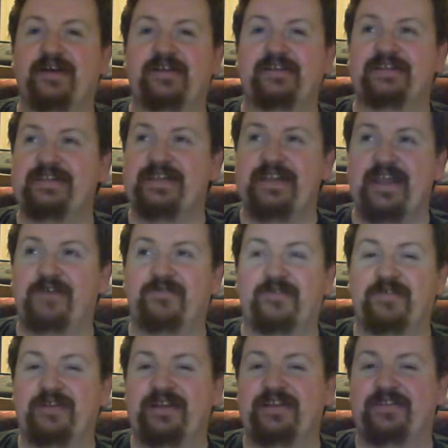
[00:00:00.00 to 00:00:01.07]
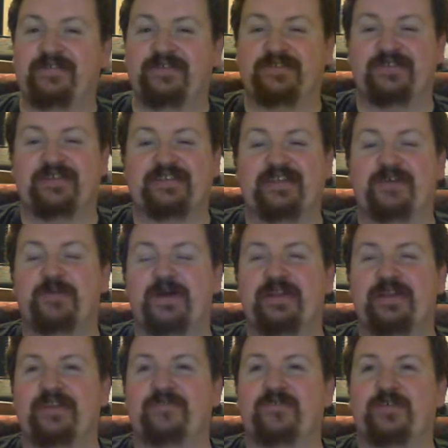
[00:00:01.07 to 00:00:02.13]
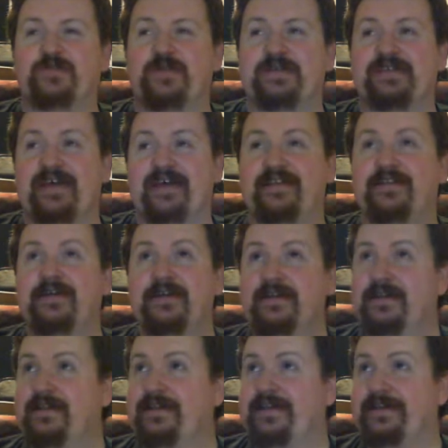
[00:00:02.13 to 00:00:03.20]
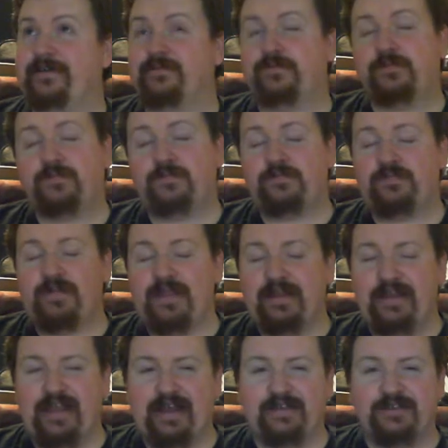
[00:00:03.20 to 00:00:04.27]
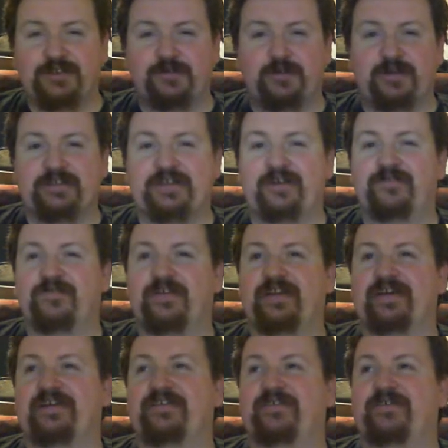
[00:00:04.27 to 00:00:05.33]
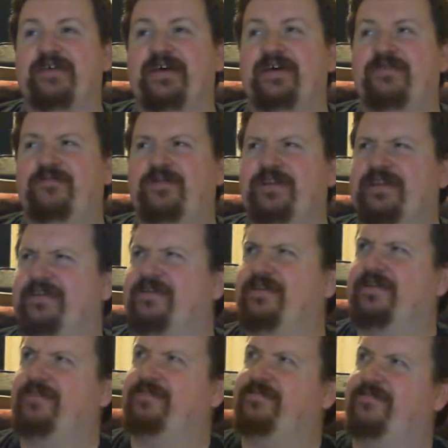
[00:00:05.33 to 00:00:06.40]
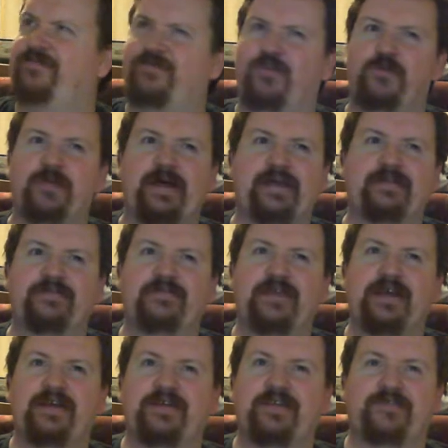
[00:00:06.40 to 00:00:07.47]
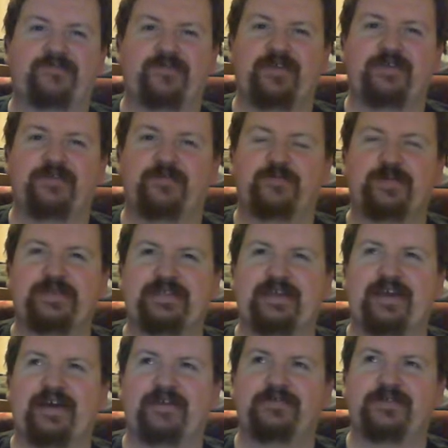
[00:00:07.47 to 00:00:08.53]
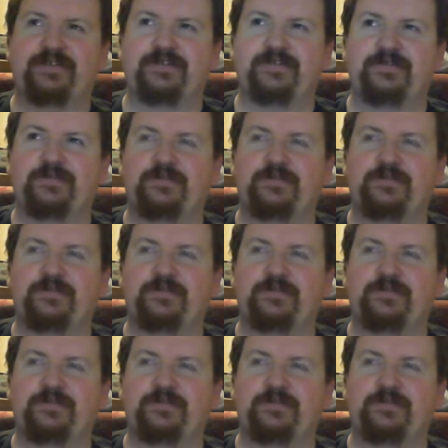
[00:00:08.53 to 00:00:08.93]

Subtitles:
I was never really too stressed out by it in the first place. And, like, yeah, just watch out for that, what do they call it? FOMA? The fear of missing out?